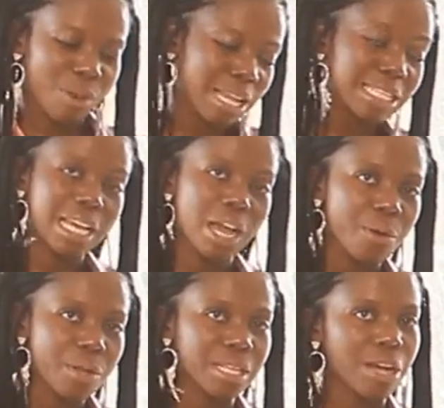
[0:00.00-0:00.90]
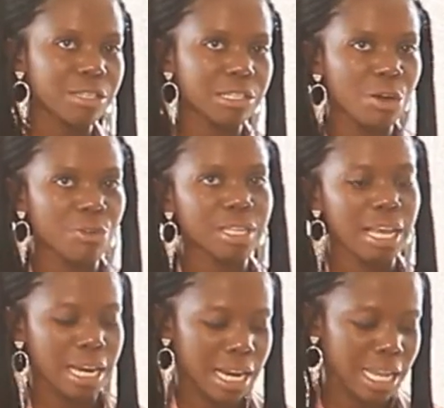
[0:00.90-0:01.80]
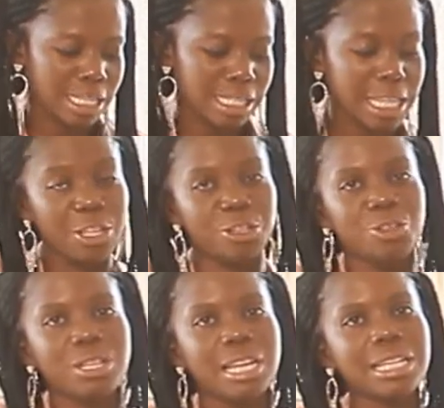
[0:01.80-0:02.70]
Let's encourage ourselves and let's stay tuned.